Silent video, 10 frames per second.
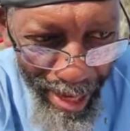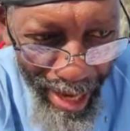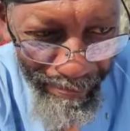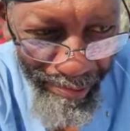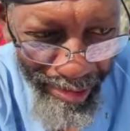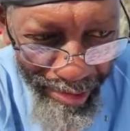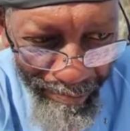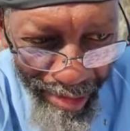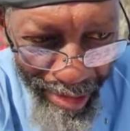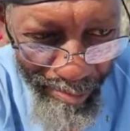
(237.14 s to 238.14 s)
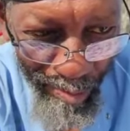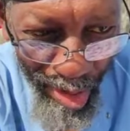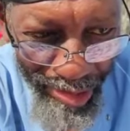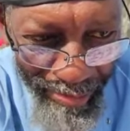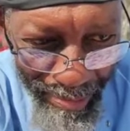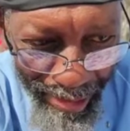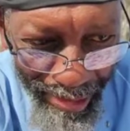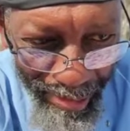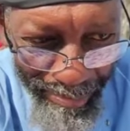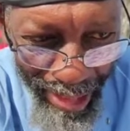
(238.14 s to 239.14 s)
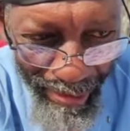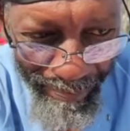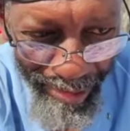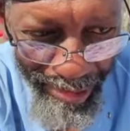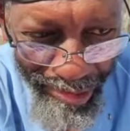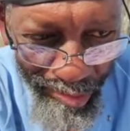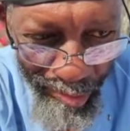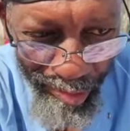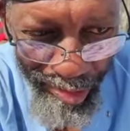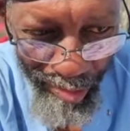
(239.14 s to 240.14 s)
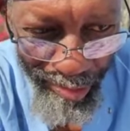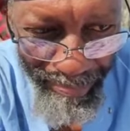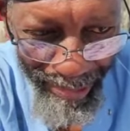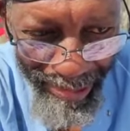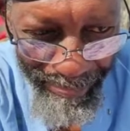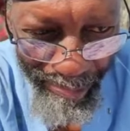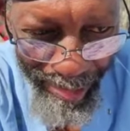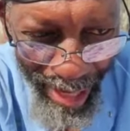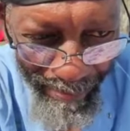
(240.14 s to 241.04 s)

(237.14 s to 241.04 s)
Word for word: African rain washed my limbs. African soil nourished my spirit.